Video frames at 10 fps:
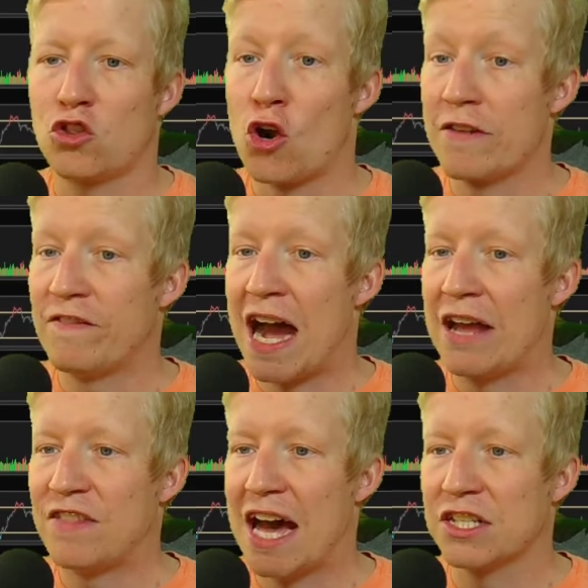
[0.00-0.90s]

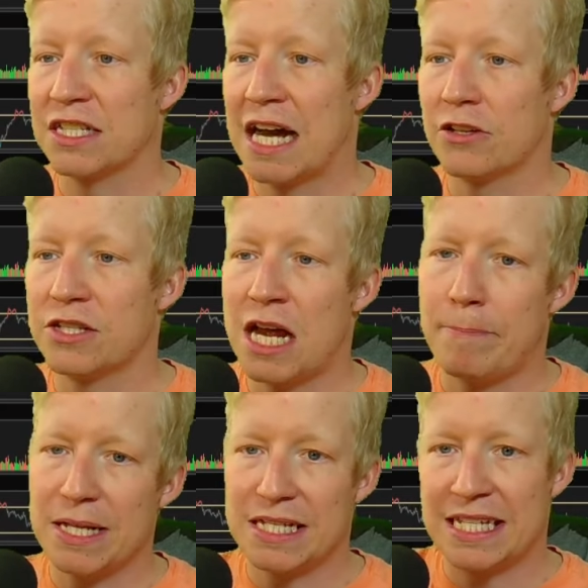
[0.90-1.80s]
$35,000
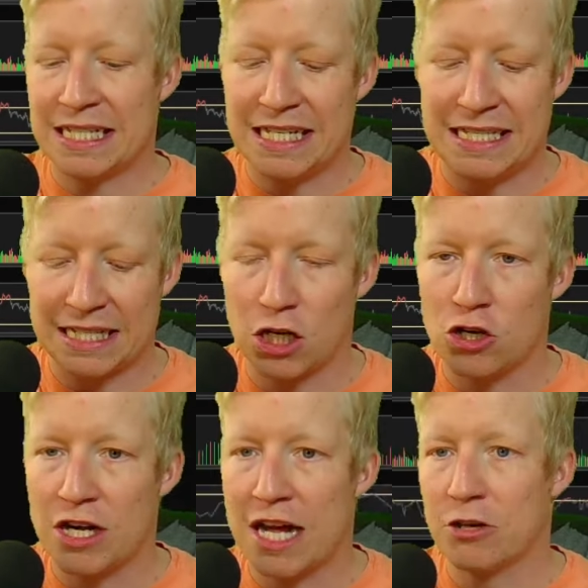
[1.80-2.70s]
up,
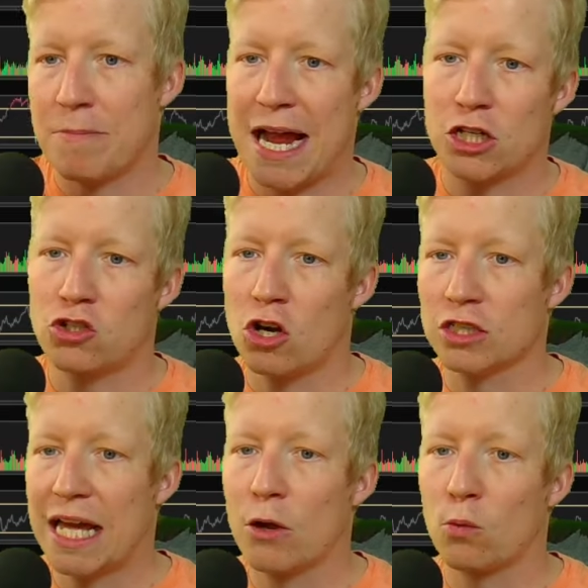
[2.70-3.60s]
$6,600 max
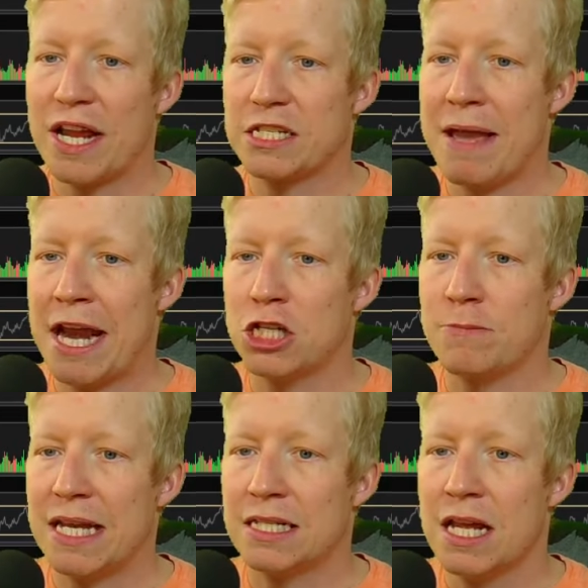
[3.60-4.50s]
drawdown. Waste
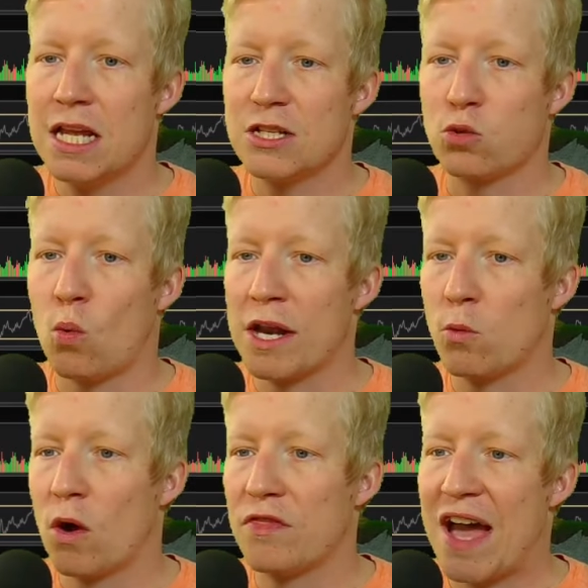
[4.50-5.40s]
management,
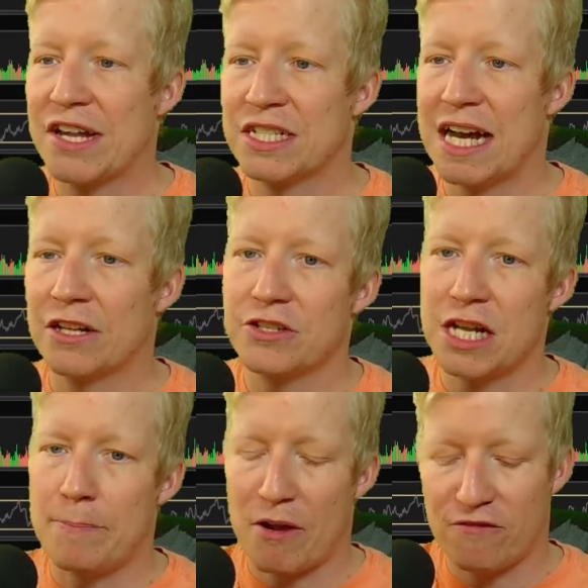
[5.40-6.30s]
$21,000
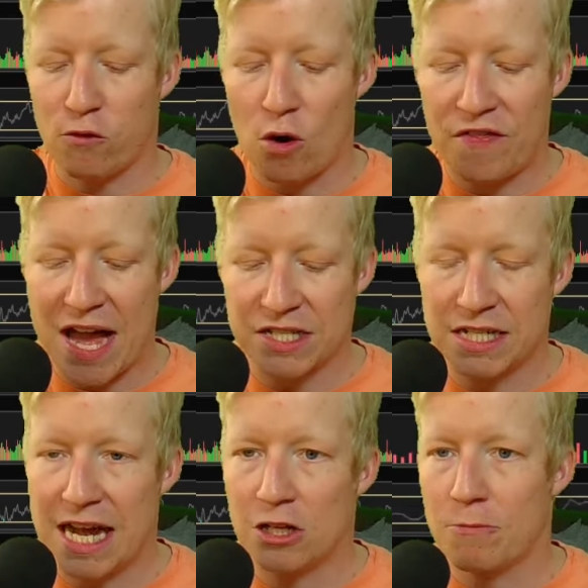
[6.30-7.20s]
up,
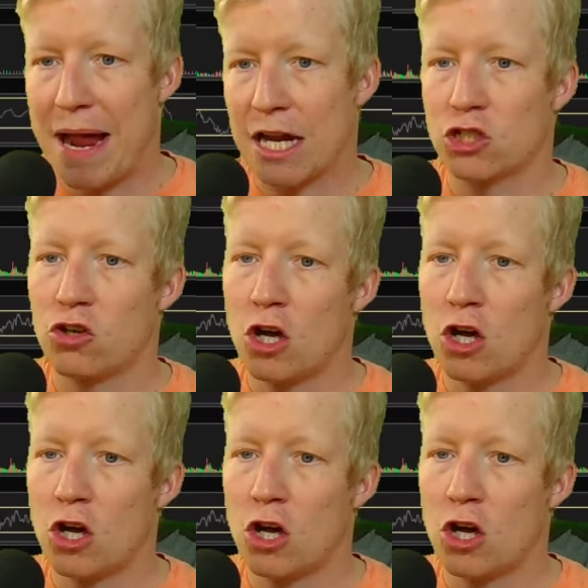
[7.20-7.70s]
$4,000 max